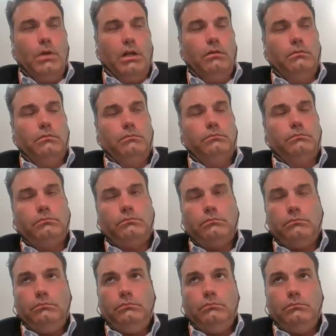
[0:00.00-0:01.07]
Well,
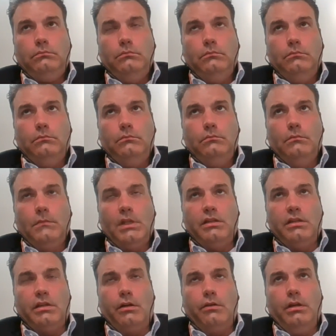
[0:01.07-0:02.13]

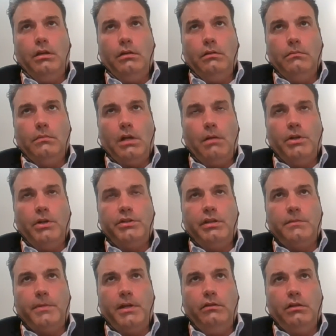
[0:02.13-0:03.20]
considering how much
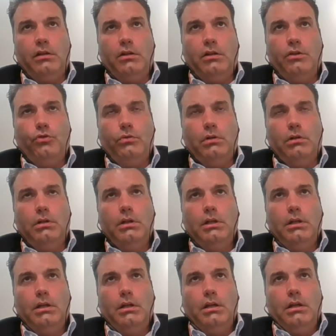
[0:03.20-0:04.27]
they spent on
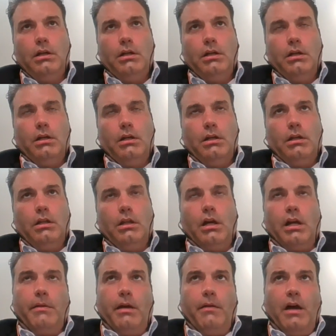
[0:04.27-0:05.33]
Juul,
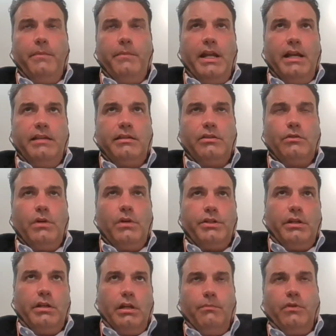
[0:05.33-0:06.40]
look, I've been asked this
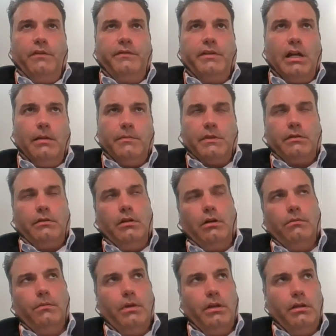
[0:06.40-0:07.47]
question a number of times,
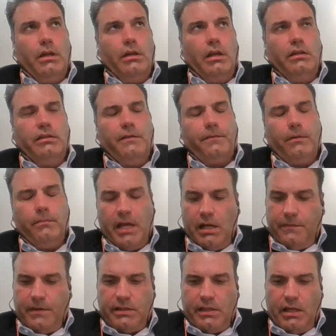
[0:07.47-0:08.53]
in different
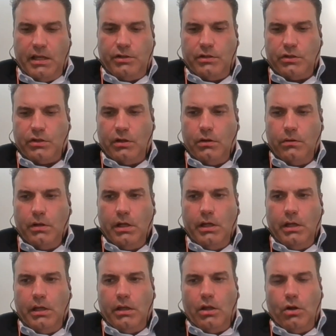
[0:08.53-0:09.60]
manifestations. So,
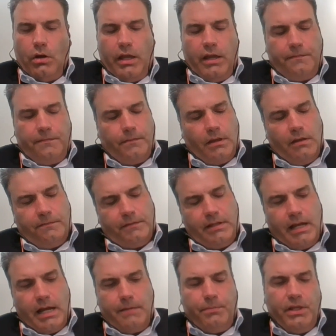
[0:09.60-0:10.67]
if
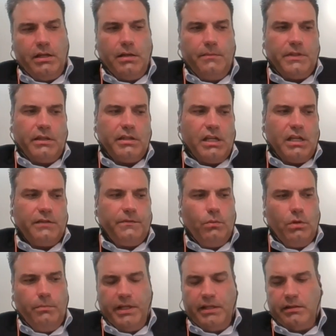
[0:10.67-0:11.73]
Taat becomes
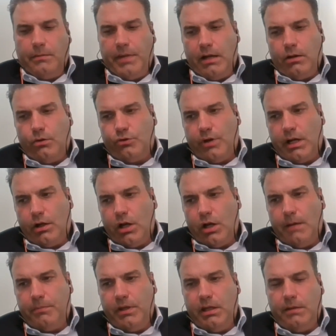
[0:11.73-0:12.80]
successful, will big tobacco try to
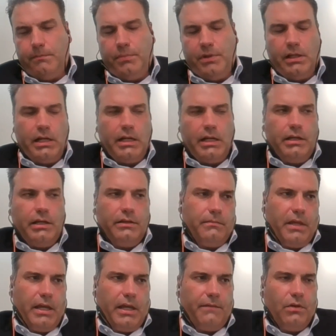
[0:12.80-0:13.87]
copy it
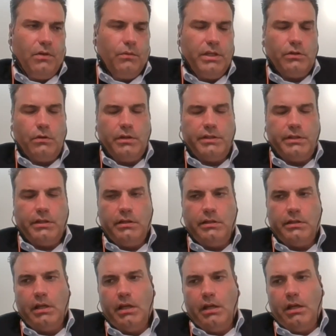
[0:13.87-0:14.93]
because they have the
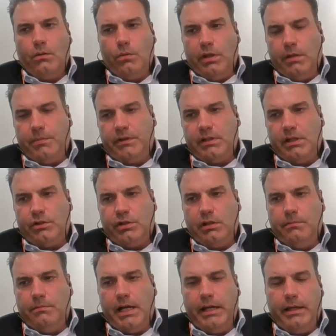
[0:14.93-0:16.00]
resources? Will they
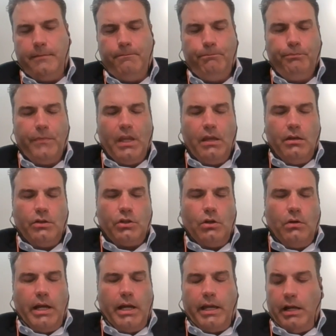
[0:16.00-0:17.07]
potentially buy it?
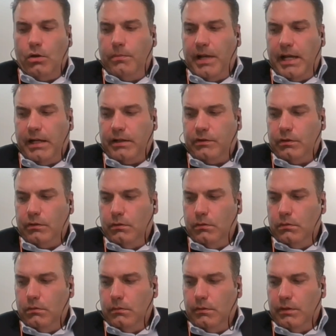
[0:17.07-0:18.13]
So I kind of go back
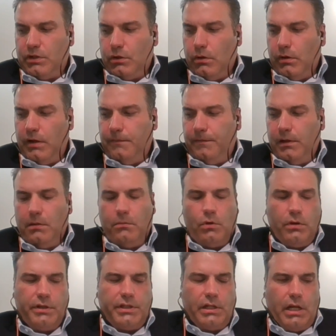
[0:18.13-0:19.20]
to the story of Philip
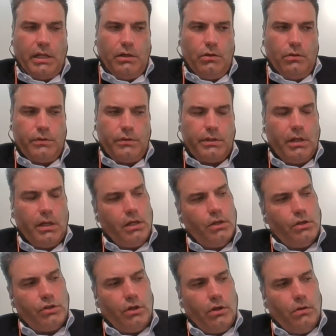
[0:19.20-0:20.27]
Morris and IQOS.
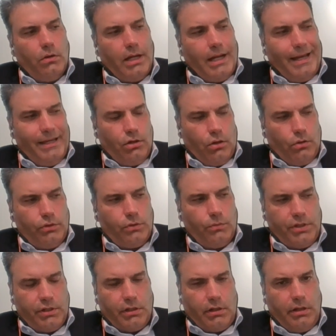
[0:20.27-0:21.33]
So
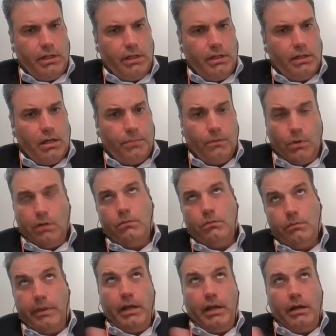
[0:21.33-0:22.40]
IQOS, which is our heat not
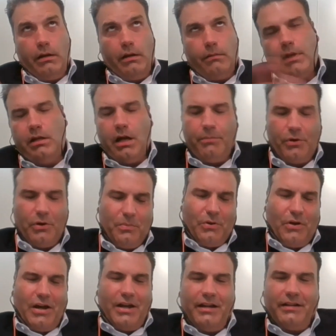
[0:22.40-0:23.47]
burn
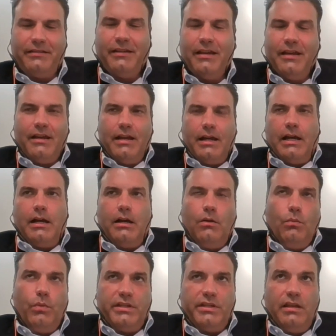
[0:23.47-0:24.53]
product,
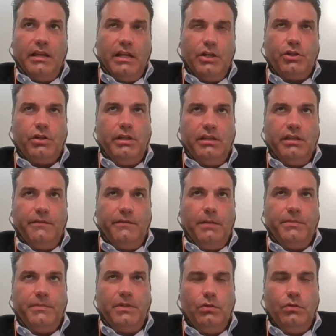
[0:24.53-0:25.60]
was initially
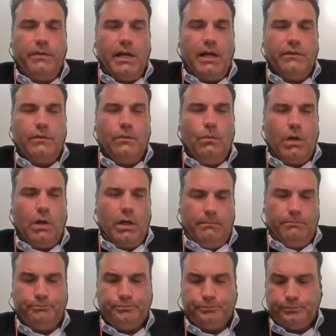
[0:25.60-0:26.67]
developed in
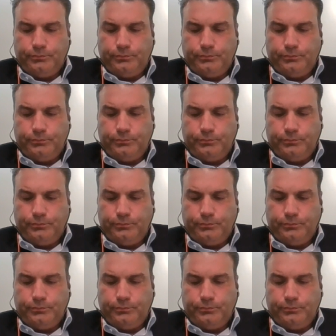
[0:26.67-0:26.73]
2001.